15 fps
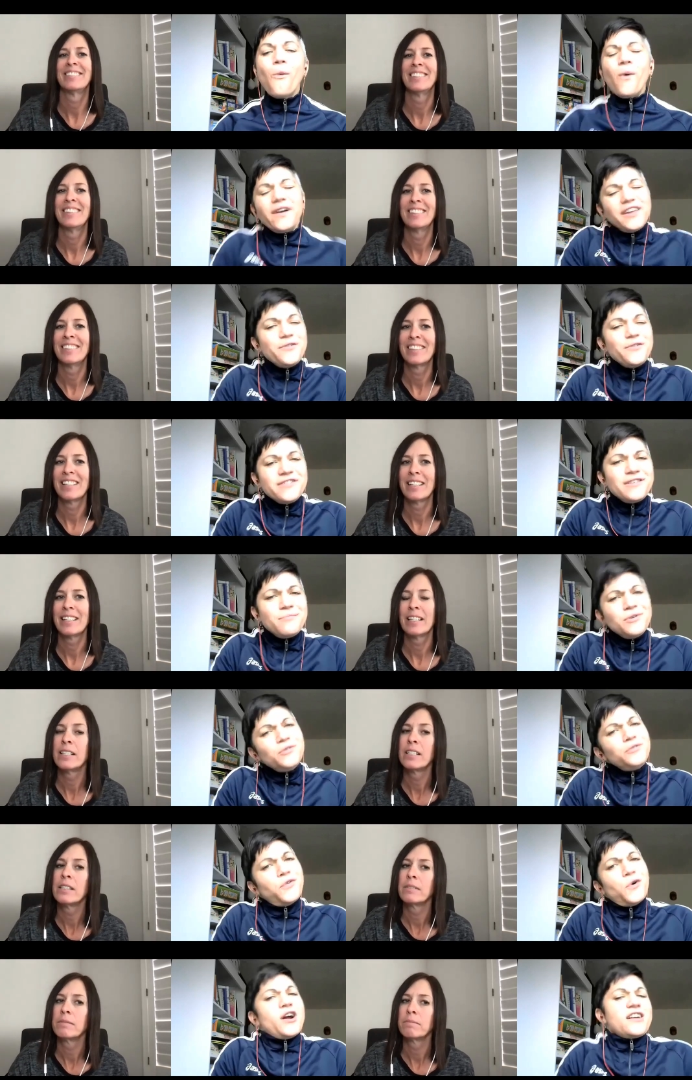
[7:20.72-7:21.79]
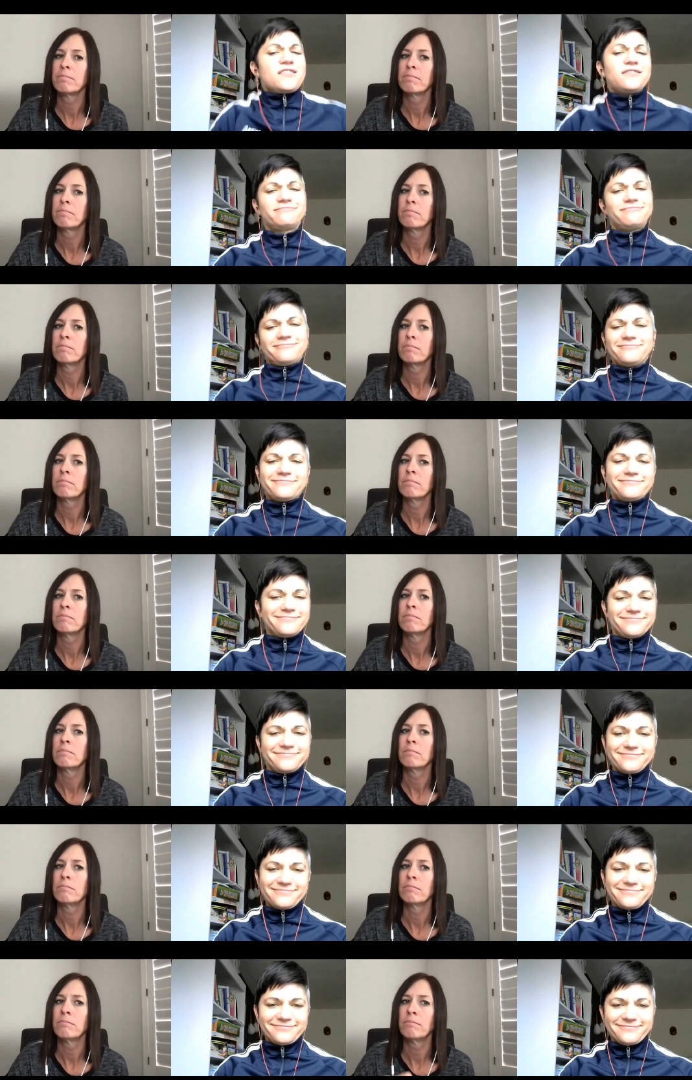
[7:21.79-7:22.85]
Speaker 1: What are you in the mood for?
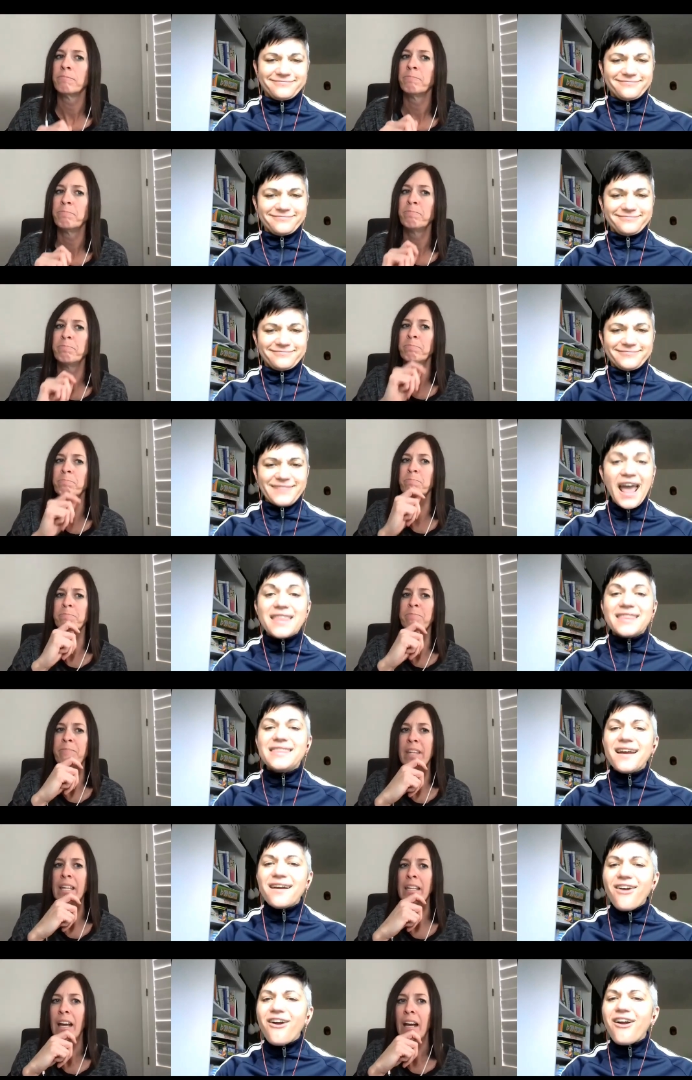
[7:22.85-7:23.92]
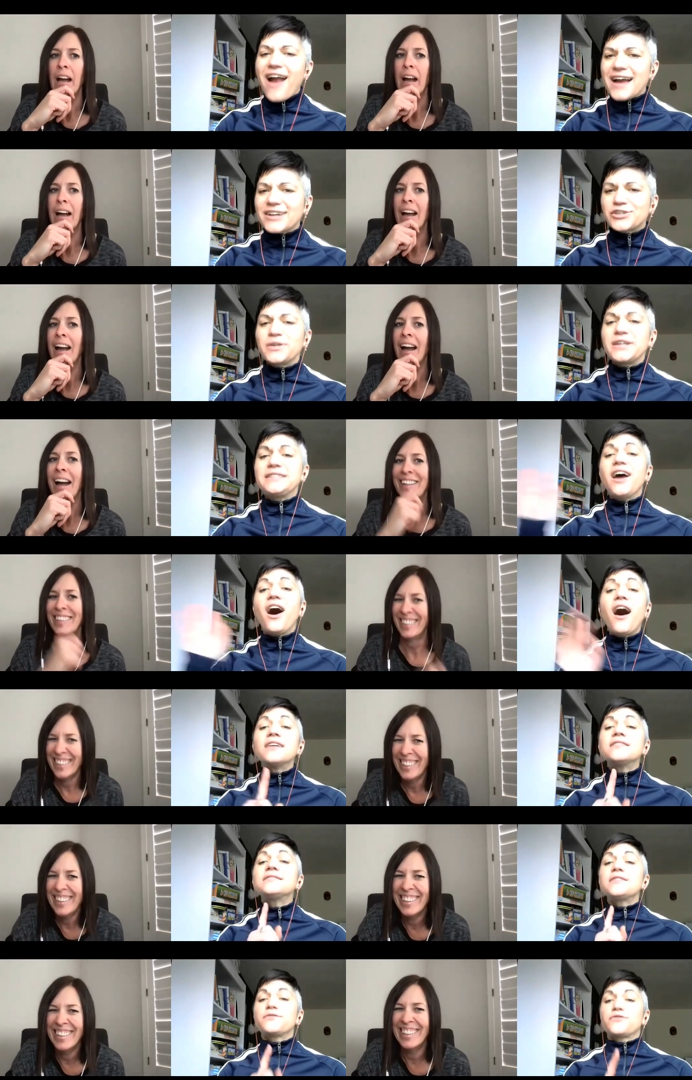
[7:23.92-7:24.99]
There are actually
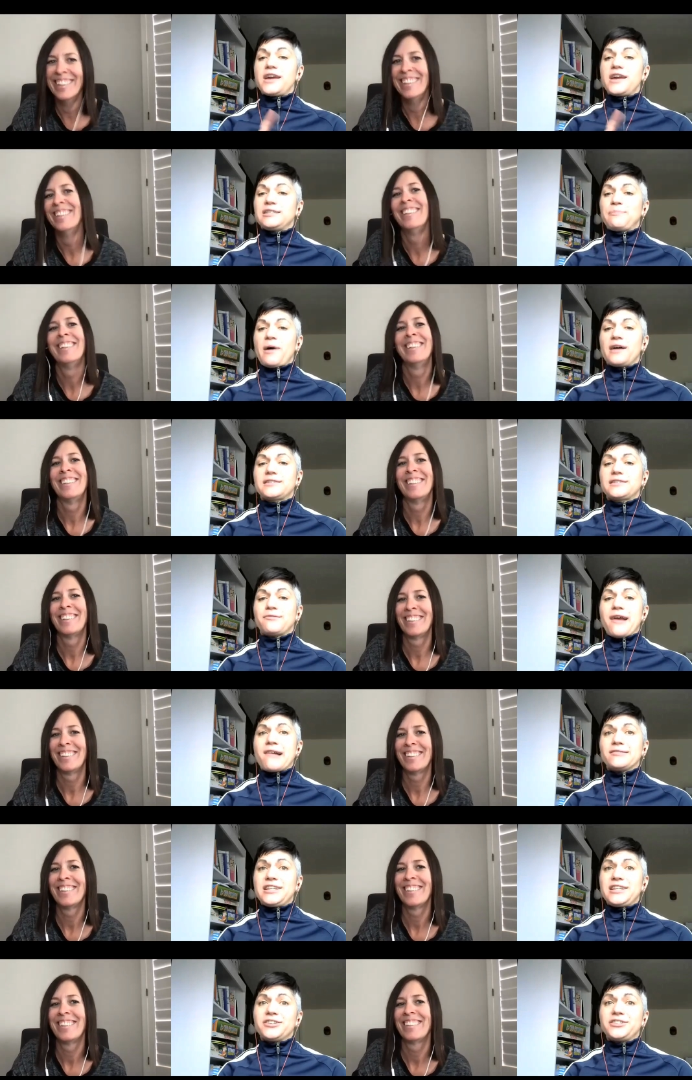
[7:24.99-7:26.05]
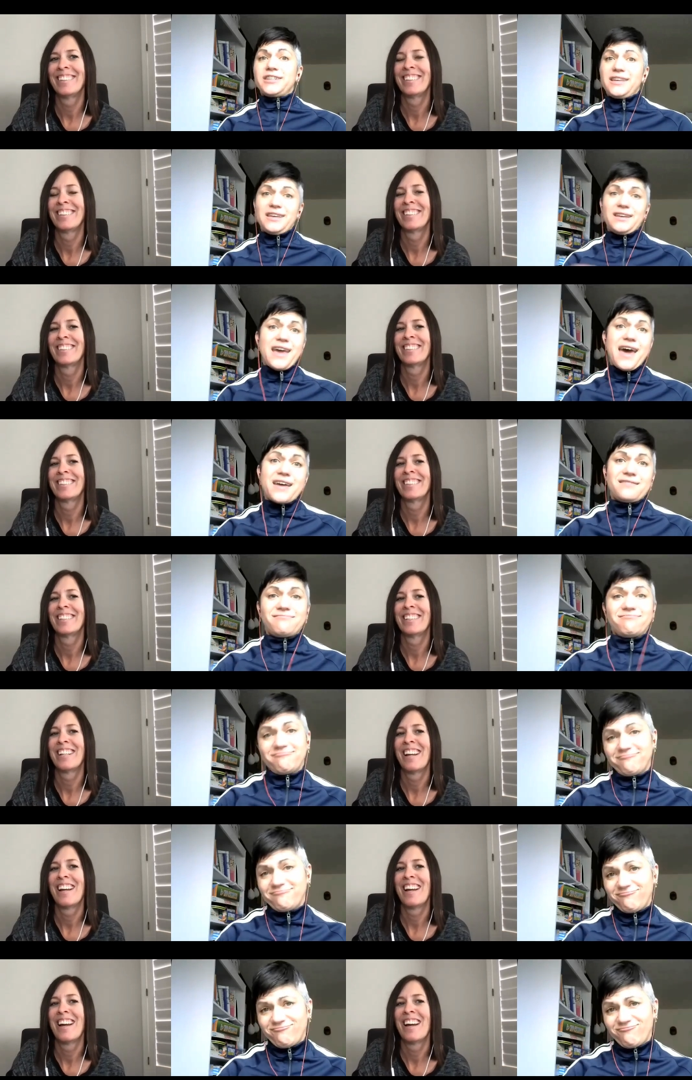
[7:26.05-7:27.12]
tons of great spots around here to eat at.
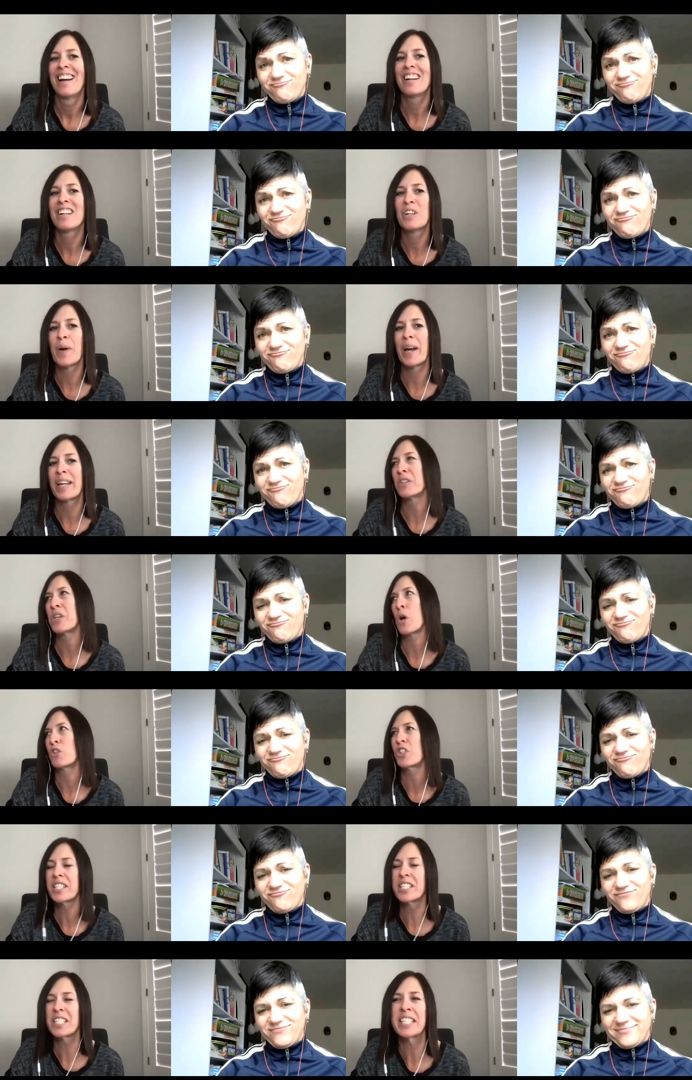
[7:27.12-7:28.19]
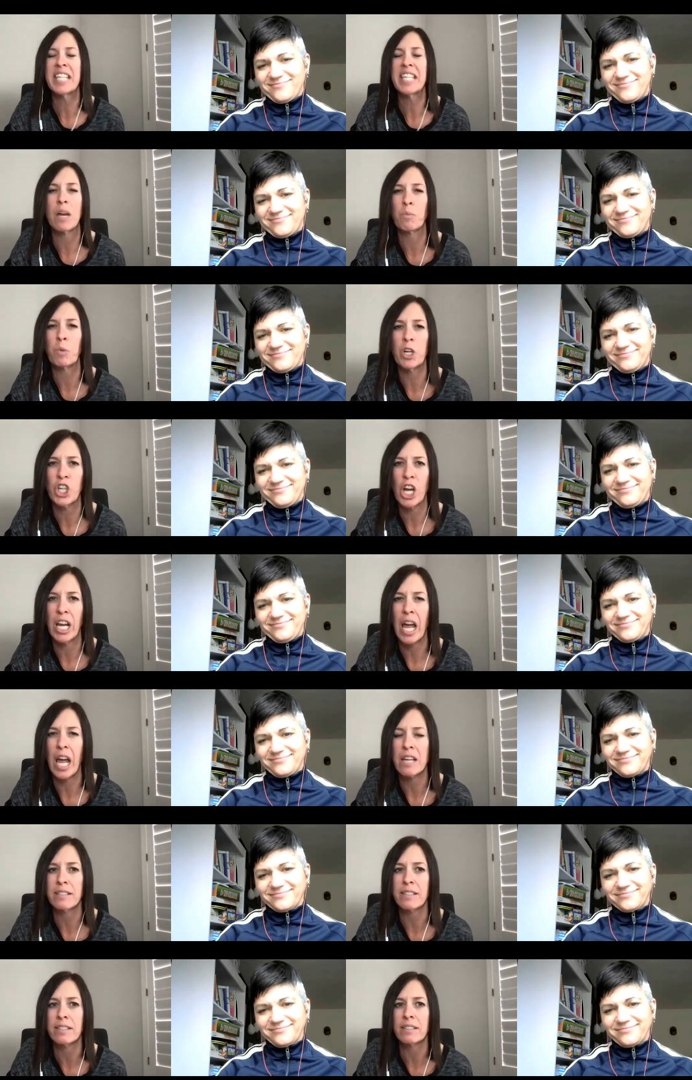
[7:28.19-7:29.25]
Oh, I don't know. Just a sandwich, I
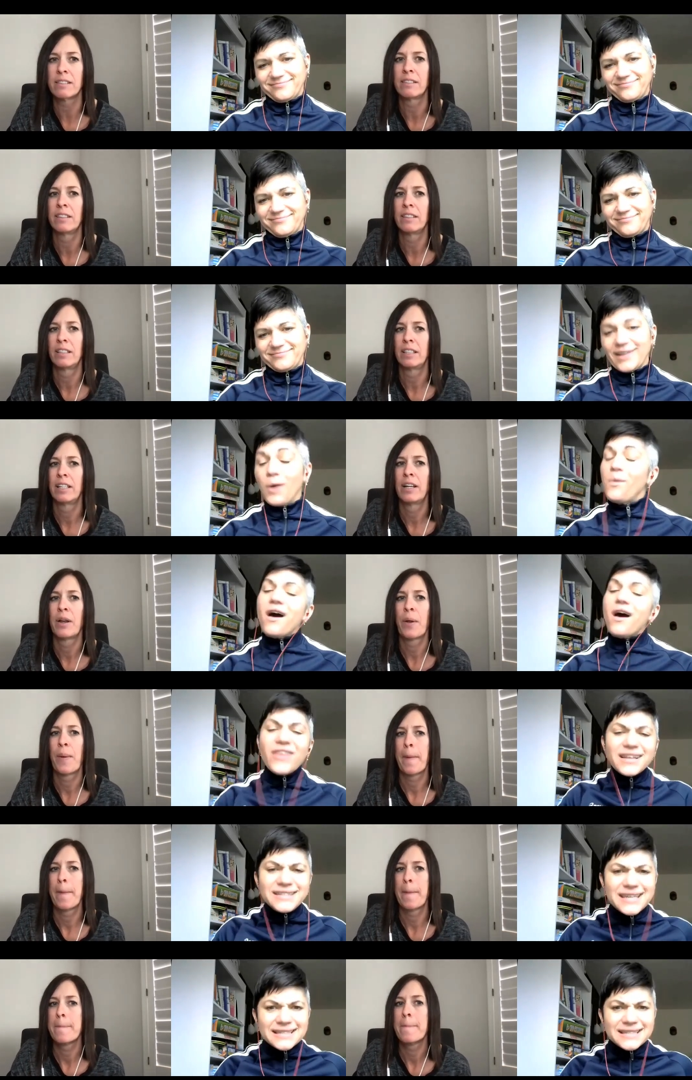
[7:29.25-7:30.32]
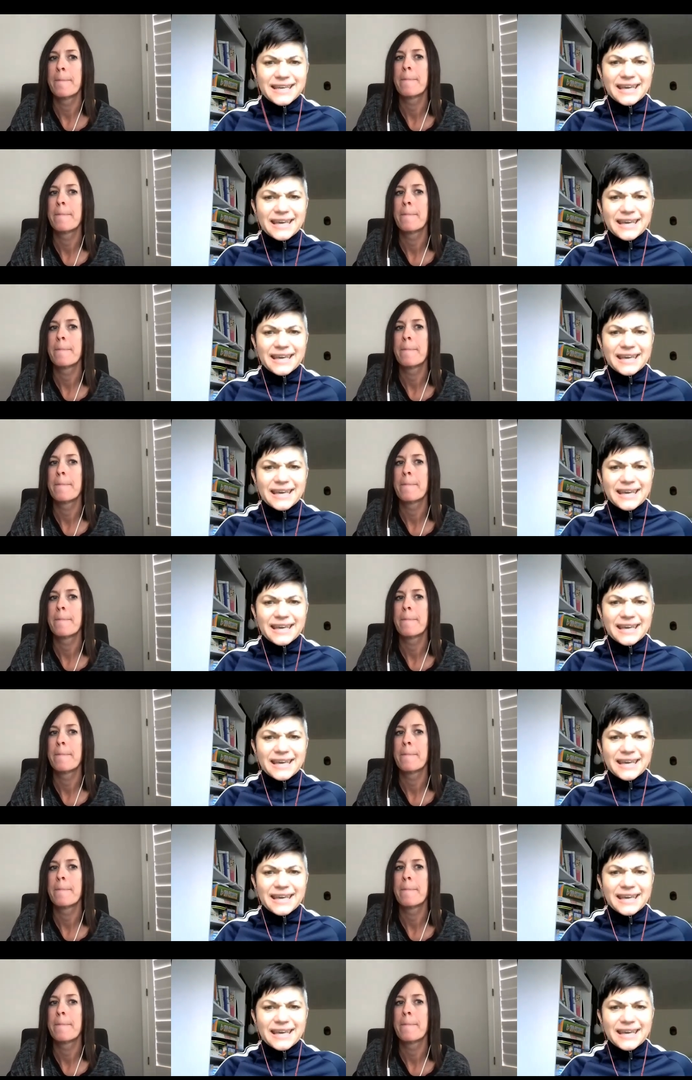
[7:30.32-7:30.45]
guess. Well, that's